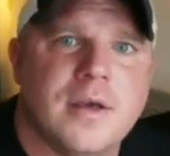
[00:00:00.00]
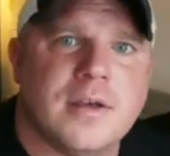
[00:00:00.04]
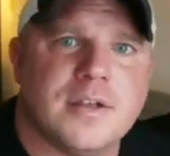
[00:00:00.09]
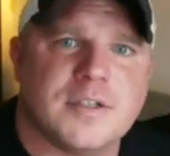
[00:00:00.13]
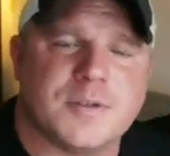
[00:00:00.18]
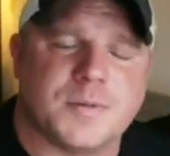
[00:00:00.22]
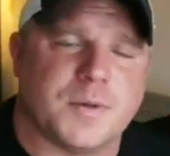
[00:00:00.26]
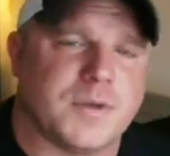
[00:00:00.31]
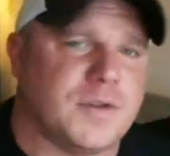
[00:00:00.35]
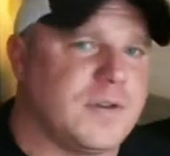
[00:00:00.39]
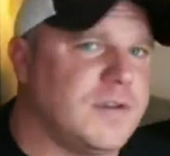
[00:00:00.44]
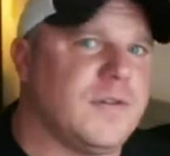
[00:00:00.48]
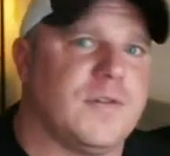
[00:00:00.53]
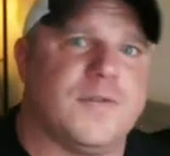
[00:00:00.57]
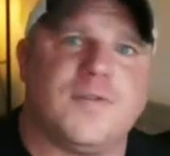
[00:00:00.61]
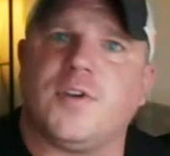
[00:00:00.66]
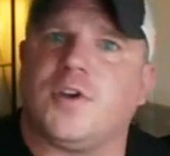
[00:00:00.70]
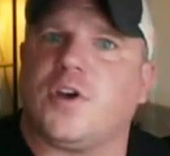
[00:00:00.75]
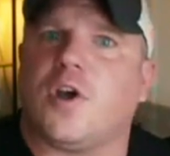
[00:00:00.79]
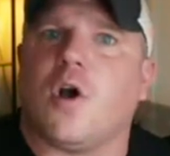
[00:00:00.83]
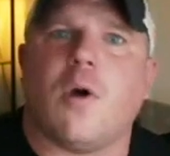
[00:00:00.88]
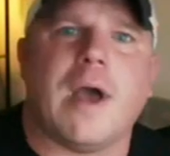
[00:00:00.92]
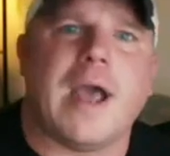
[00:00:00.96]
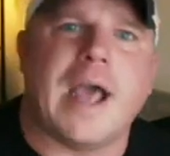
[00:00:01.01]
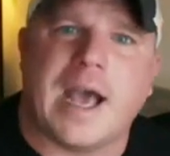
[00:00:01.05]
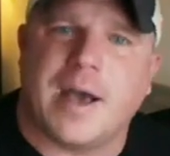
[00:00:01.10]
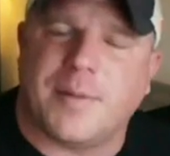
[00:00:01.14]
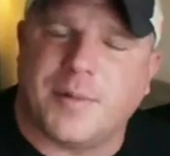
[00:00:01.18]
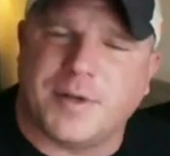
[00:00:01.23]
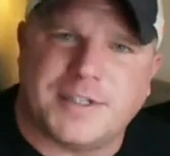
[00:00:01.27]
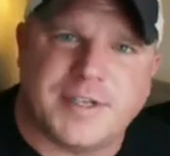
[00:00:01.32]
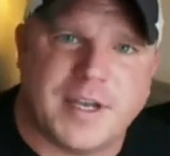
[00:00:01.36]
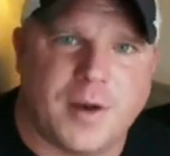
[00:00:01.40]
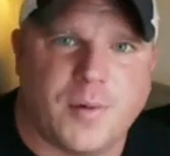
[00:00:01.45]
So if you
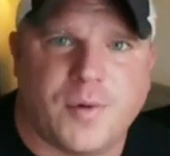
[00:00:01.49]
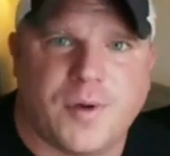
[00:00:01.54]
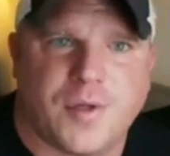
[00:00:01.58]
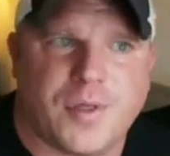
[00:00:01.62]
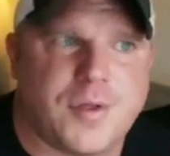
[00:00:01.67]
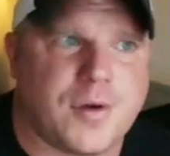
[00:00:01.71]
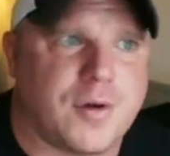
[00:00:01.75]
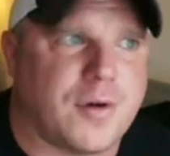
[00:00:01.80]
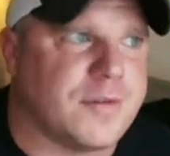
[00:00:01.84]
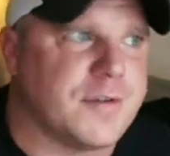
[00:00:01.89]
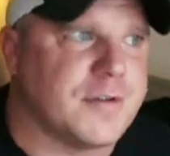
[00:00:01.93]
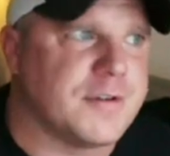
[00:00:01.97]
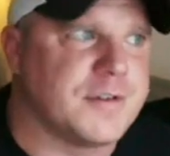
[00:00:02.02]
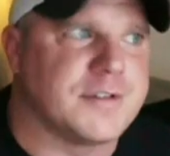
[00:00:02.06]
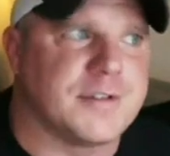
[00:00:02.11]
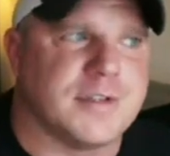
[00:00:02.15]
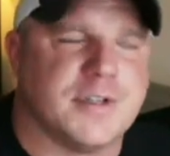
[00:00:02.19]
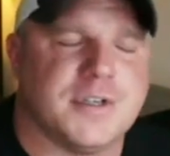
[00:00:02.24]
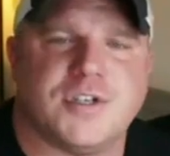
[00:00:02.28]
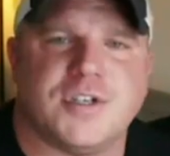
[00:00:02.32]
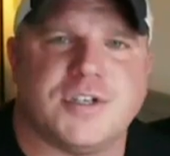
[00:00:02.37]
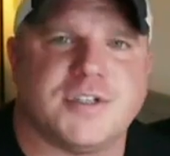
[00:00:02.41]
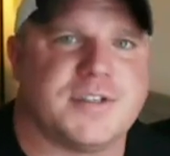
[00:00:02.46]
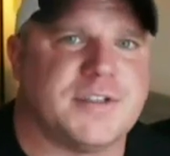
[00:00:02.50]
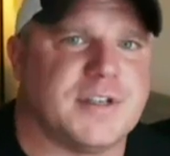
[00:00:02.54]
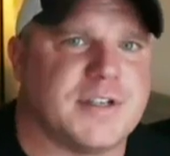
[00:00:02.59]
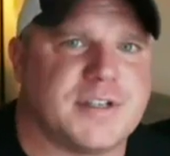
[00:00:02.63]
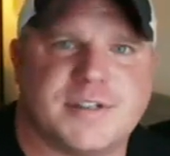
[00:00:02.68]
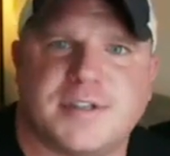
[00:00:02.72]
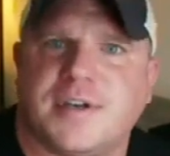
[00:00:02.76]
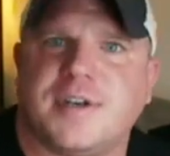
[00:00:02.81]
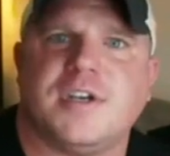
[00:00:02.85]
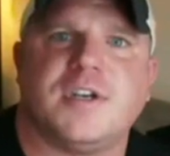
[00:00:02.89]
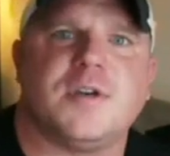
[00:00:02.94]
cohabitate with her, there's
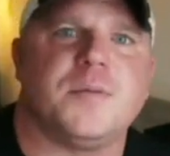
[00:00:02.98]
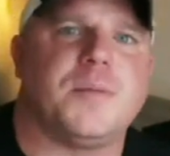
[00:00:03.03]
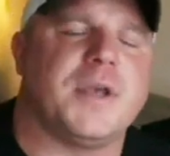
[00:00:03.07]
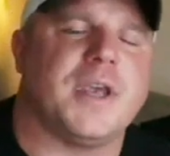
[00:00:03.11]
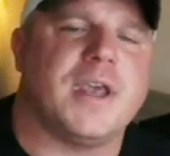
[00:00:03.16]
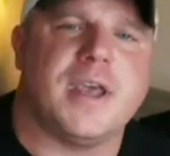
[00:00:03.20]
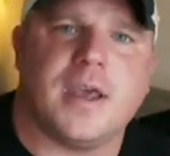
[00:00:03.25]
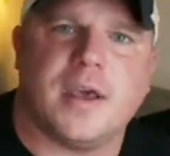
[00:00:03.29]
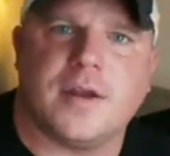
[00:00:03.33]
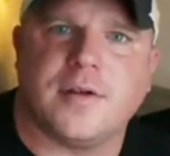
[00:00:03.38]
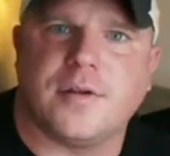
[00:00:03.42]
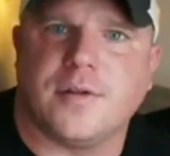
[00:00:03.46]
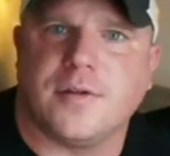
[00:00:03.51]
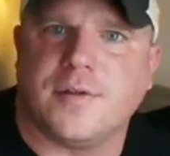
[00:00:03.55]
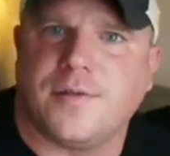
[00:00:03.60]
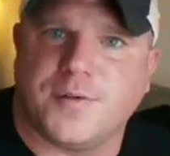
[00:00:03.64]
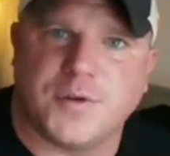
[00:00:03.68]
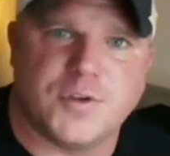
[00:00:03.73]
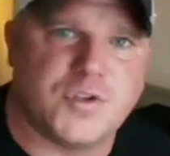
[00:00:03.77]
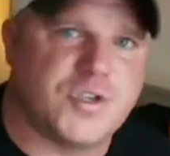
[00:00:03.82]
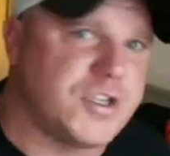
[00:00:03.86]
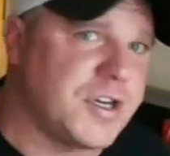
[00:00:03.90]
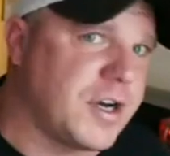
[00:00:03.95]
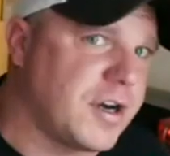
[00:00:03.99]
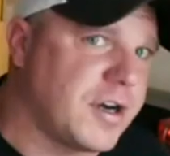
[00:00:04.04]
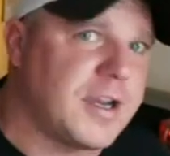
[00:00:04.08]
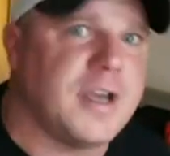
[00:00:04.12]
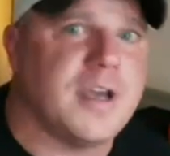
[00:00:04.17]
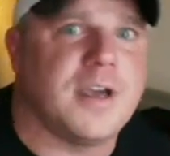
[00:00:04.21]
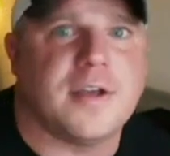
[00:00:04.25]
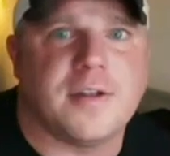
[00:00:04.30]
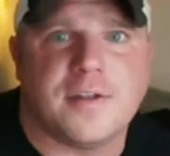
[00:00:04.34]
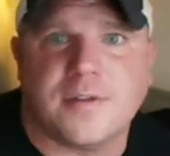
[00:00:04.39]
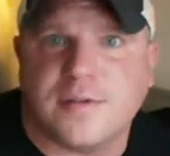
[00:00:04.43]
logistics that need to be handled. If you share
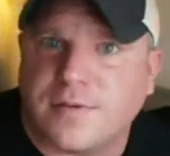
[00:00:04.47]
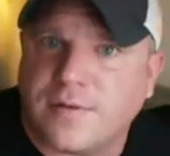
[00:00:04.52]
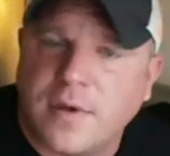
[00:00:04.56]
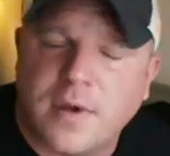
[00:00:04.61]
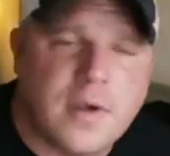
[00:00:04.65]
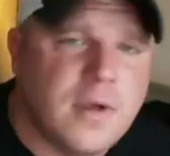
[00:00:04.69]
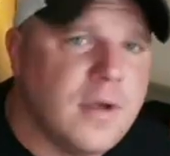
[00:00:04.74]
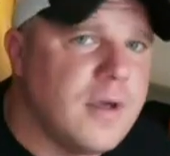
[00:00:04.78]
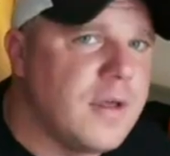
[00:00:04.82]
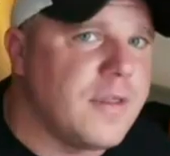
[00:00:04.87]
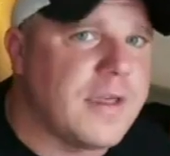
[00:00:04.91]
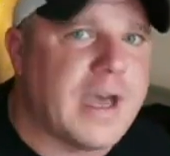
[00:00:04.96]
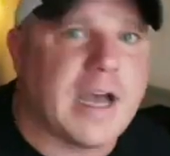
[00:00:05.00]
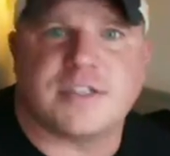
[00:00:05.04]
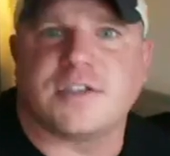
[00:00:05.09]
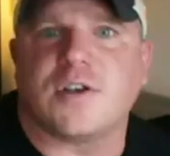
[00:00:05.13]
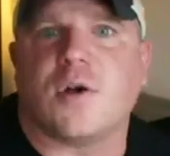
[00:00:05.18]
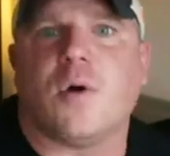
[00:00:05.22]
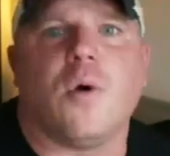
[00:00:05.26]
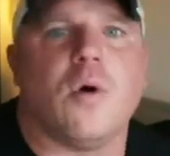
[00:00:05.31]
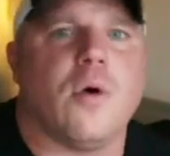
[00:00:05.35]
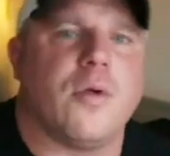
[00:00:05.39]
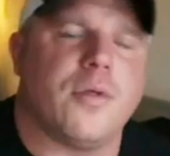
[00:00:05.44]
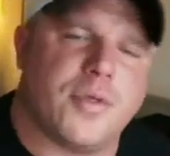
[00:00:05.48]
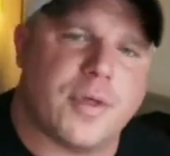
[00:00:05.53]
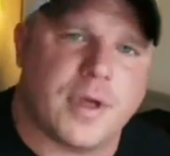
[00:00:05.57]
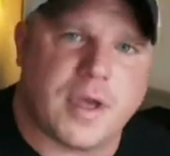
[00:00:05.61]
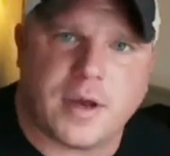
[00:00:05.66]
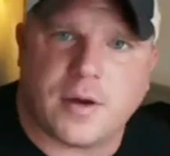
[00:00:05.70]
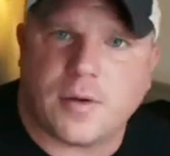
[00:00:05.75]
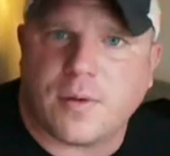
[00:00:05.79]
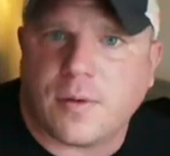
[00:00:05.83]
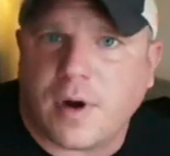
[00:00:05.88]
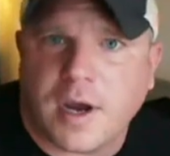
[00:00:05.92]
kids, that's a whole
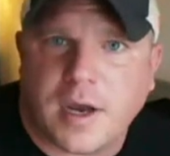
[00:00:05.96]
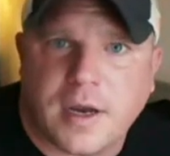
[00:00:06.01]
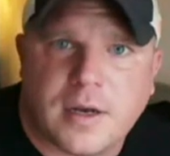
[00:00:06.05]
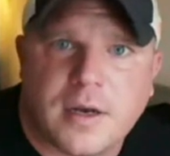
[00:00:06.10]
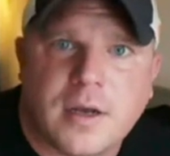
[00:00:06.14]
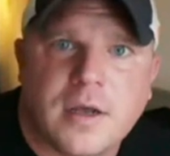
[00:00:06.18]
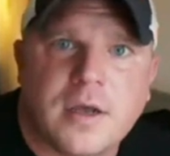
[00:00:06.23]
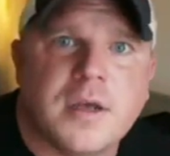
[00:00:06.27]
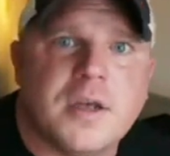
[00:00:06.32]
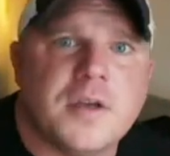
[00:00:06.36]
thing, right?